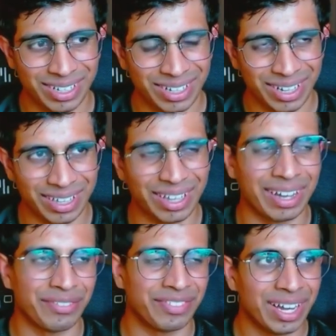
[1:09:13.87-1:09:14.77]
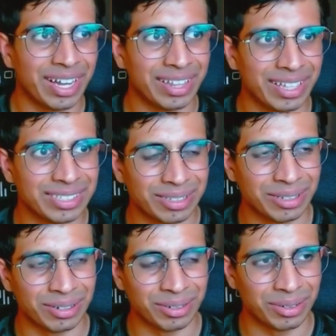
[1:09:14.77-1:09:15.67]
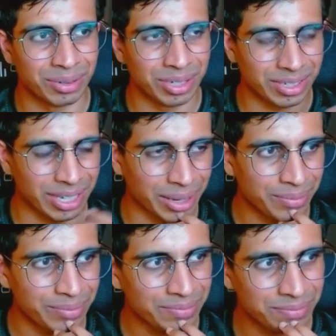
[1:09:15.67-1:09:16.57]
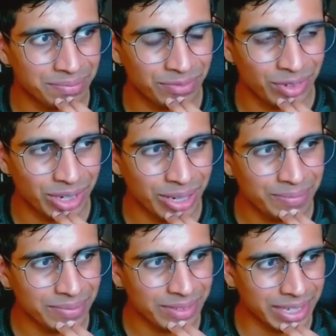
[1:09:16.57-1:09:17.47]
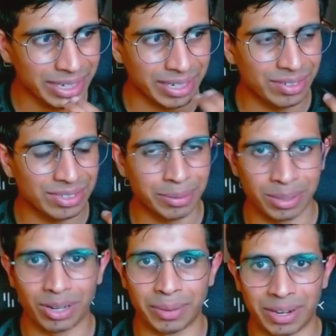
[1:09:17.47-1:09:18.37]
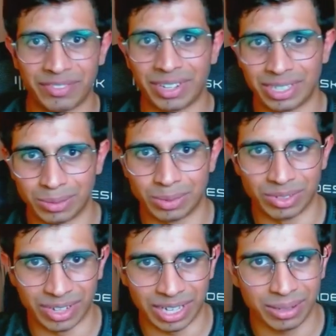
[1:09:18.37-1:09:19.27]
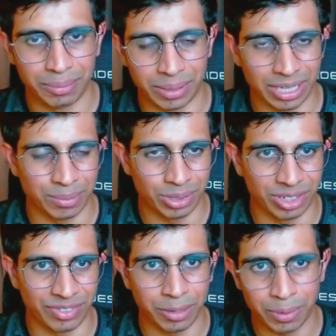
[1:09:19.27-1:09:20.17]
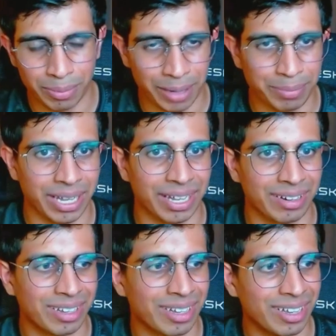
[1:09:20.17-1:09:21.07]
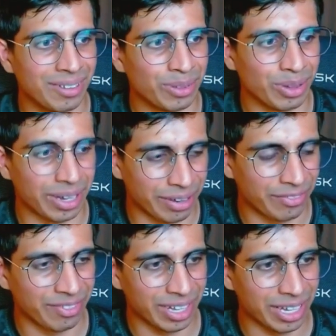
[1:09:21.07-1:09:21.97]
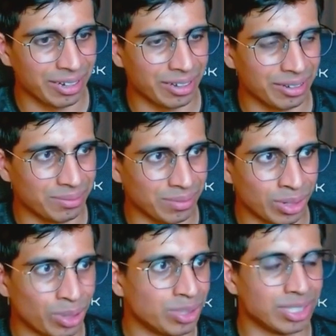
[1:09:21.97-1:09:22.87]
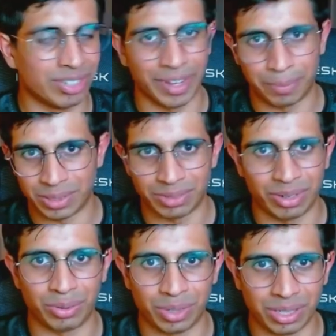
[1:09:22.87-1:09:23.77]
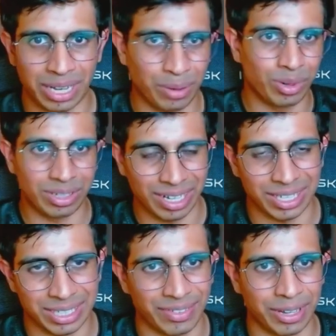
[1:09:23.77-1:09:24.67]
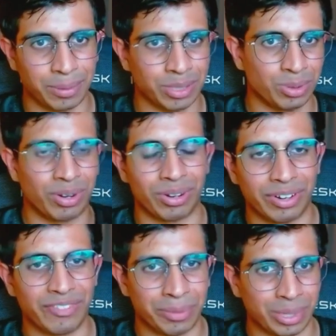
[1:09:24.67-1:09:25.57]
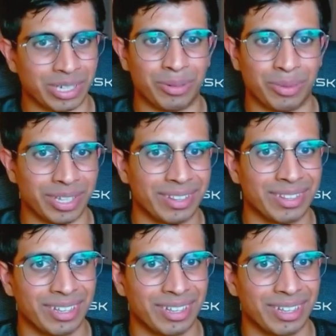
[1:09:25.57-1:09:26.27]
I, I feel like that's the the real game for them. Like it gives them a lot of benefit in terms of like building up your developer pipeline. You have like loads of developers around the world, like world class developers who are already familiar with